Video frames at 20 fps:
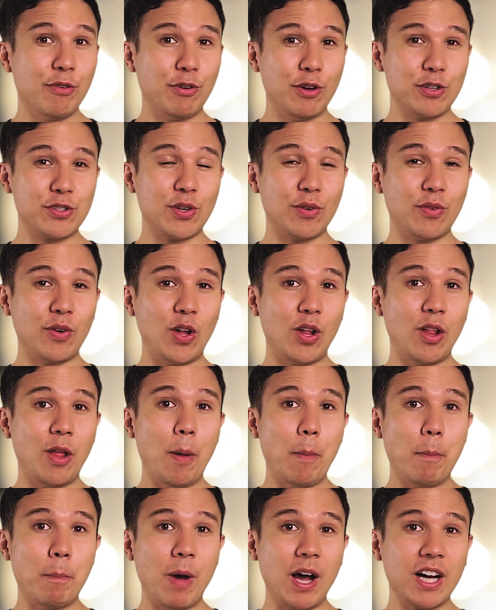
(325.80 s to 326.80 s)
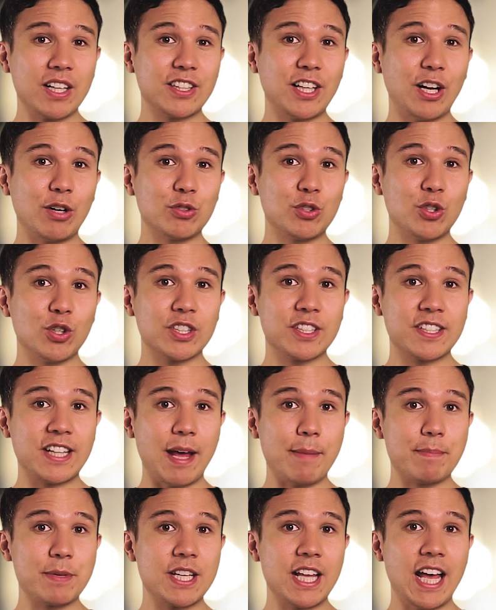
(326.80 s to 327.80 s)
First of all, mark down your
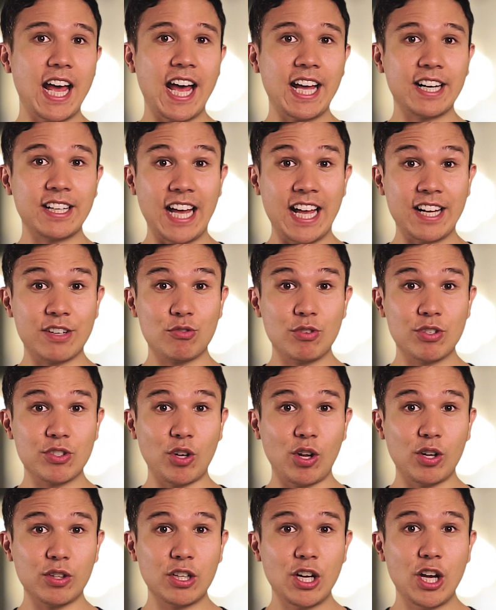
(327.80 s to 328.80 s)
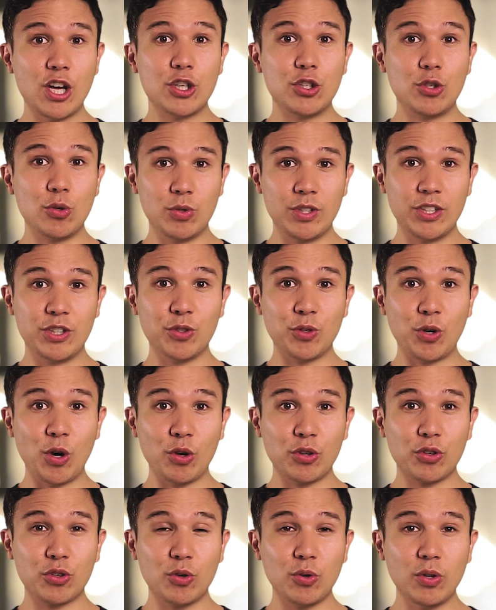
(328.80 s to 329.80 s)
steps and end result you need to
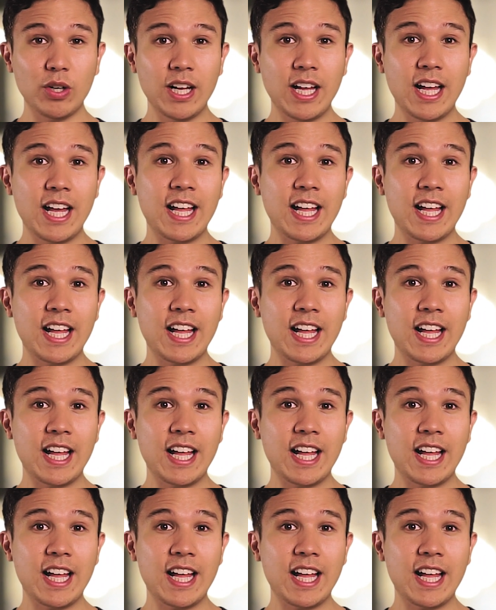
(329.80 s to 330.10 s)
go through.